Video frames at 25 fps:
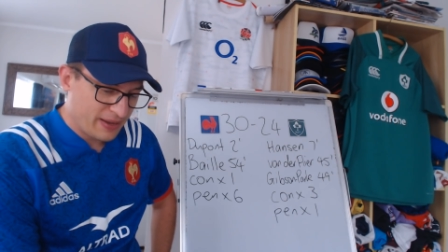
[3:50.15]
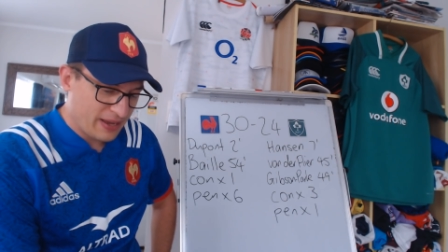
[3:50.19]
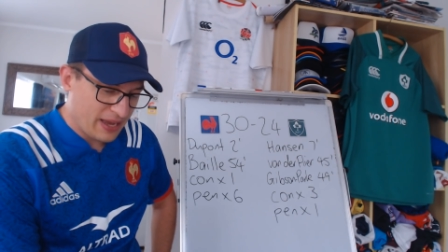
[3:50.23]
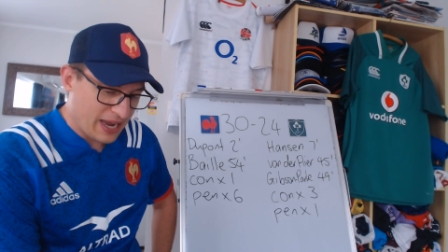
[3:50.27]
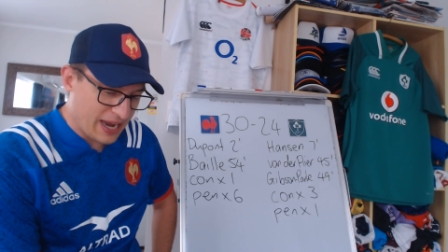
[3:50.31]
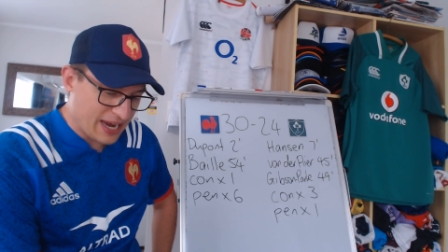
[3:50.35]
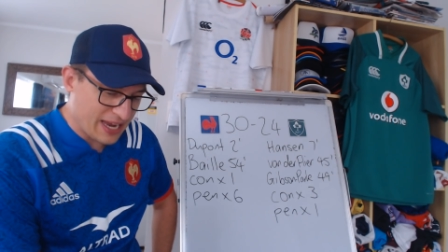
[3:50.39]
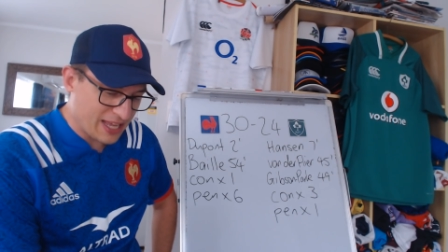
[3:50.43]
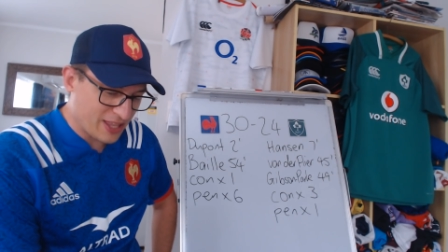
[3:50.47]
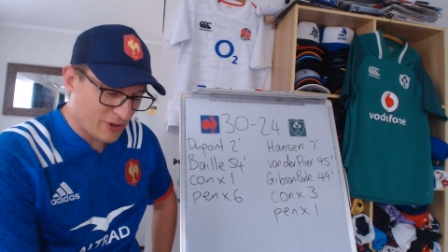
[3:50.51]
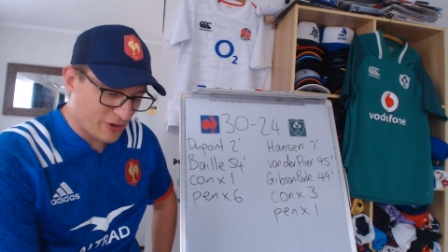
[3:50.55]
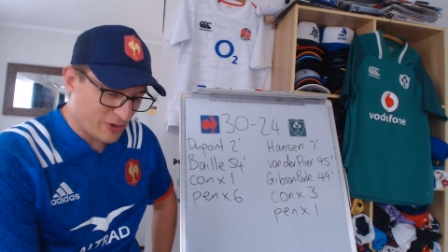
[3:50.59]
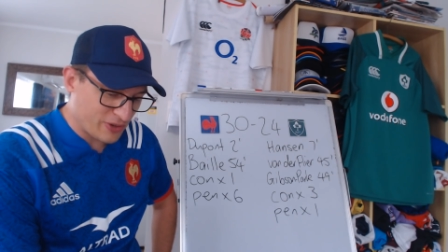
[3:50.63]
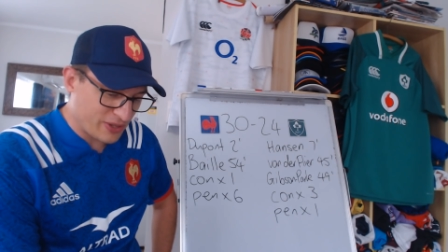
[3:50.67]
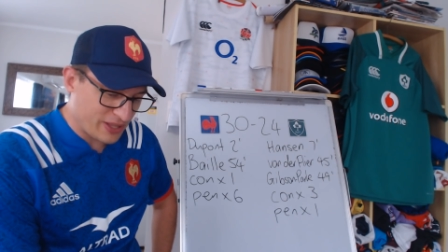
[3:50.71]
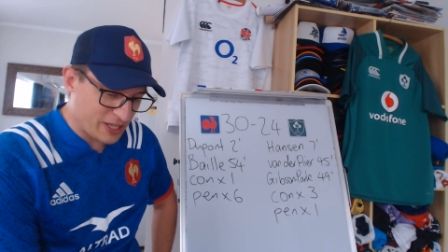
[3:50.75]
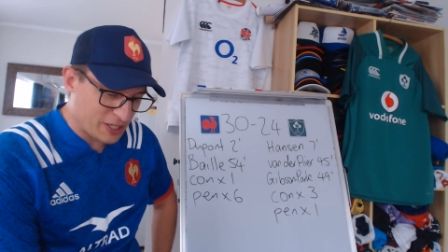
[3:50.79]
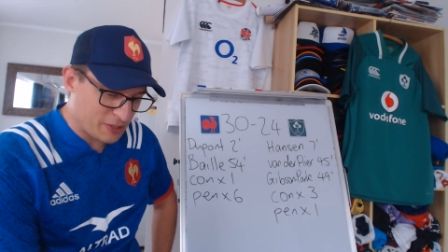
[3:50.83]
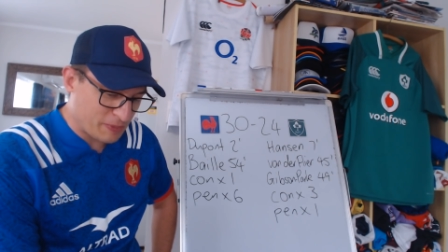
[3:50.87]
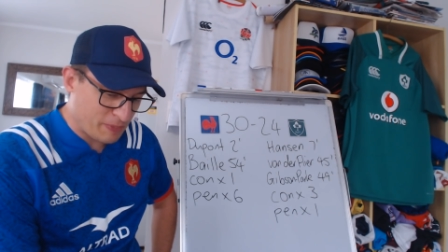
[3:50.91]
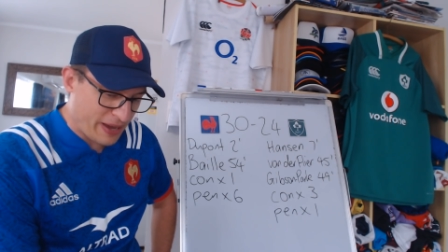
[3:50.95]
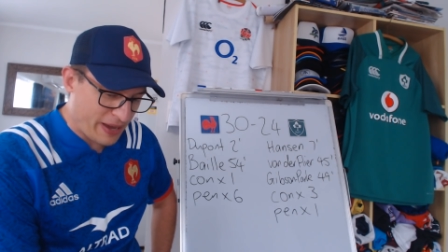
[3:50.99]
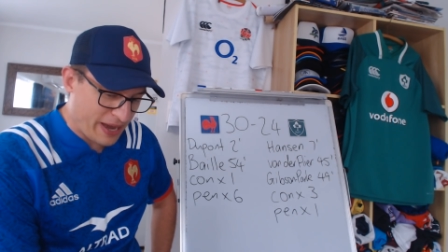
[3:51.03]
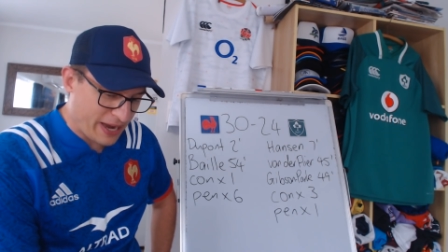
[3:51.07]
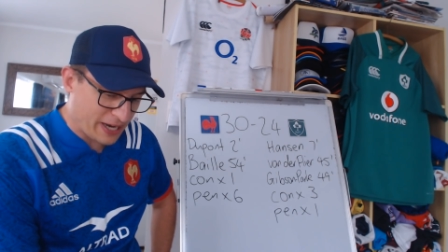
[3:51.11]
either of
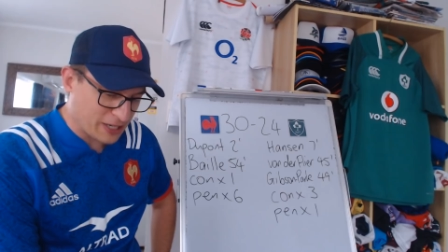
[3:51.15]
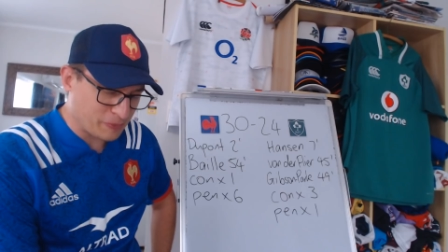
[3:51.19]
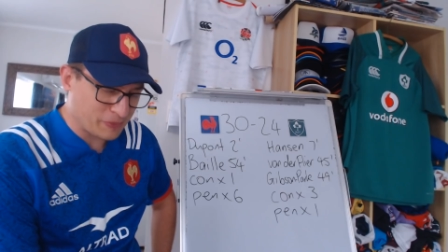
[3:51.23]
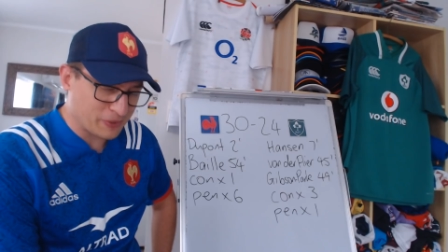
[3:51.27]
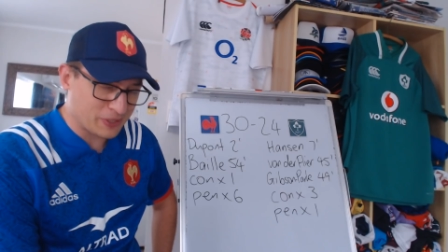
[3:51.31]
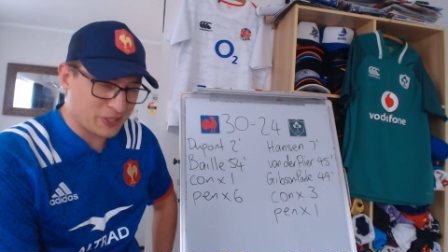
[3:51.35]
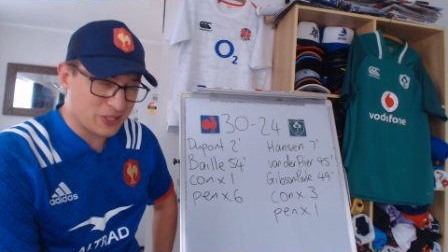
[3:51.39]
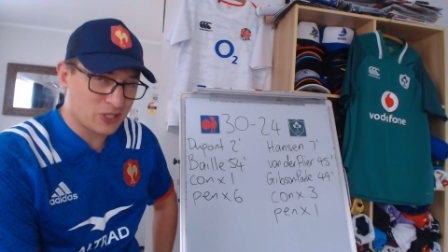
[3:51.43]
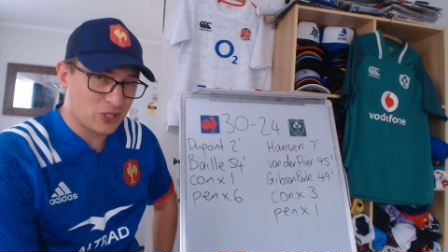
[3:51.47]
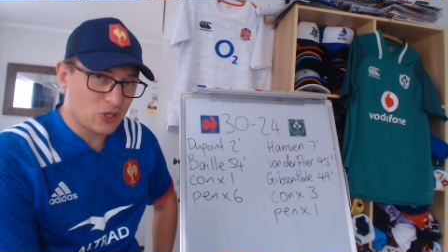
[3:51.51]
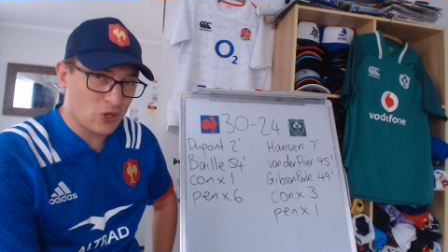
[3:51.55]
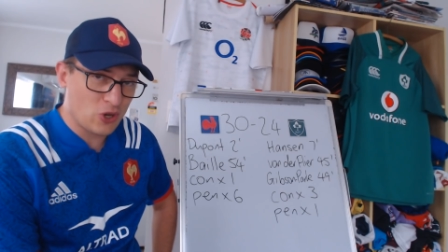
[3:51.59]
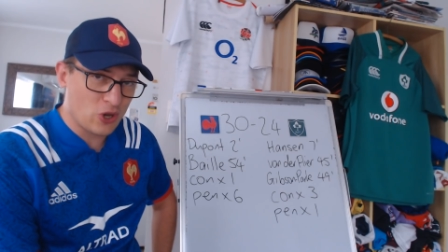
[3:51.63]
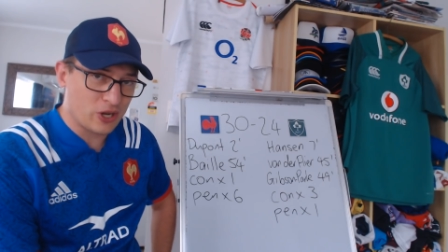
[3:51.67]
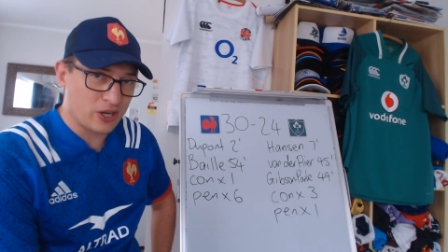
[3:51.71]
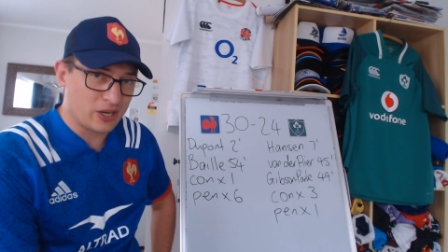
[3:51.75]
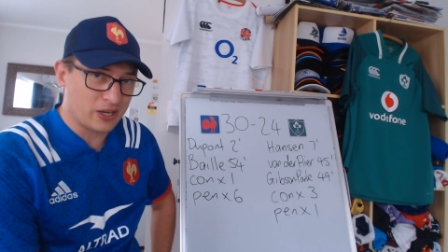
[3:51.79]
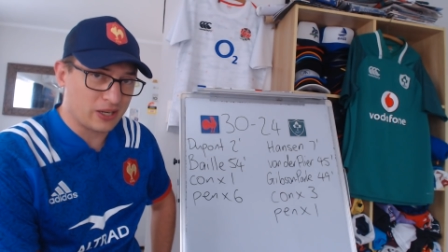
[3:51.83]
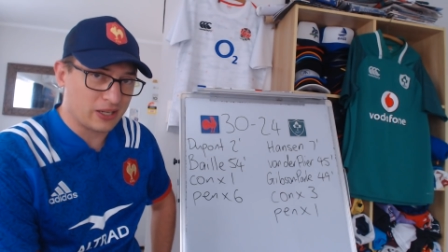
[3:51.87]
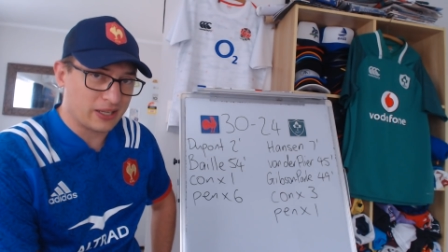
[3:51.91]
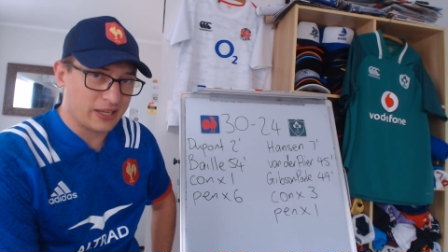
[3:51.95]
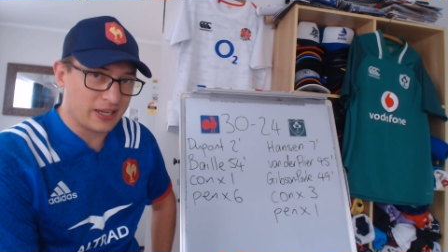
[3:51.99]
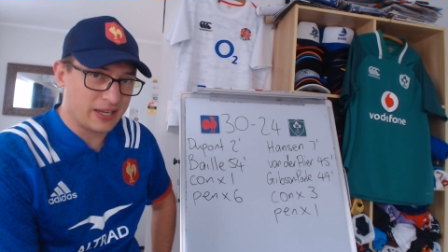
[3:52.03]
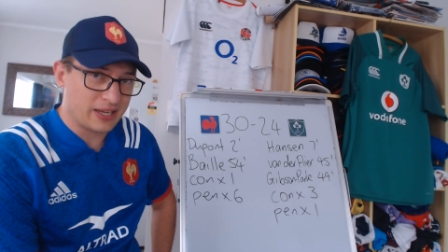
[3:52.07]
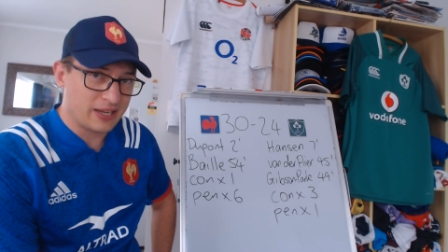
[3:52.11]
these packs, but
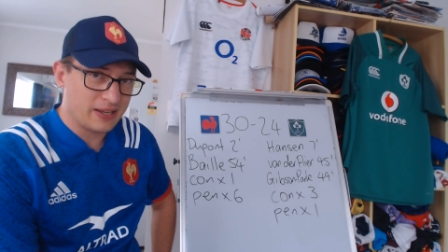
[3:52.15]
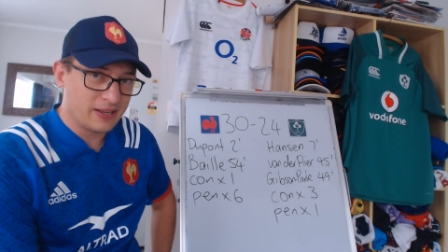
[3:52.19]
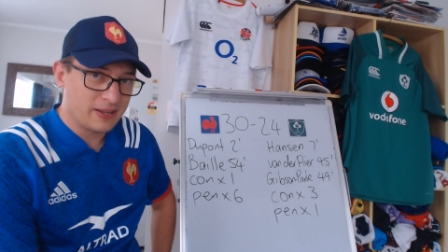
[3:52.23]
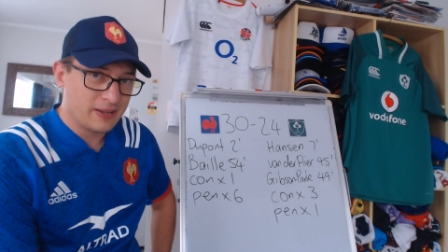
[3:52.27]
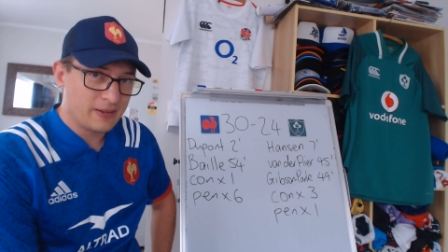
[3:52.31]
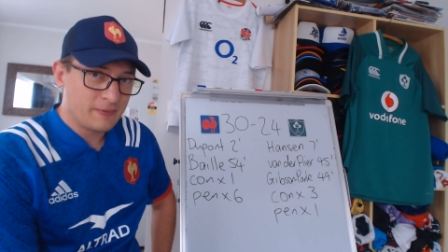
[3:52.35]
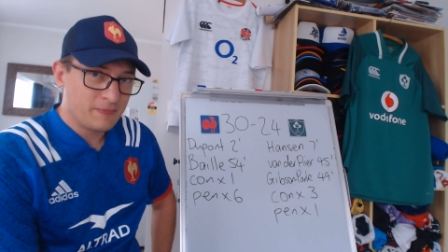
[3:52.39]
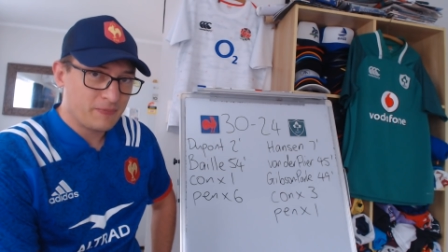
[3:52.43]
certainly